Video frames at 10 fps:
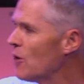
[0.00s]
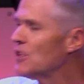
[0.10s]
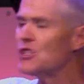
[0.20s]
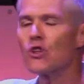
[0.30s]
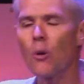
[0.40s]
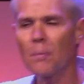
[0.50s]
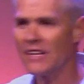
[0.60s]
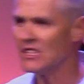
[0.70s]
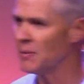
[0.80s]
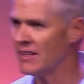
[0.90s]
matter which
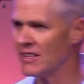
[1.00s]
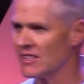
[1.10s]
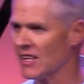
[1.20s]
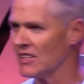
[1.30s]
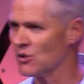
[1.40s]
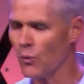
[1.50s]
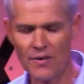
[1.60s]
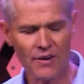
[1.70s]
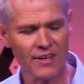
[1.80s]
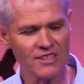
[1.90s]
topic is being discussed,
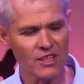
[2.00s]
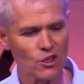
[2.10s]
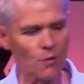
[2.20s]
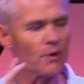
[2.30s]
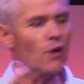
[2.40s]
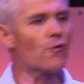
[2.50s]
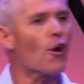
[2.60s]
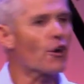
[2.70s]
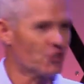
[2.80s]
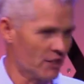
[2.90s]
whether it is the topic of
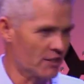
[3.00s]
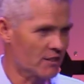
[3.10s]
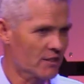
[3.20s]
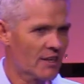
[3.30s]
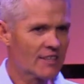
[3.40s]
origins,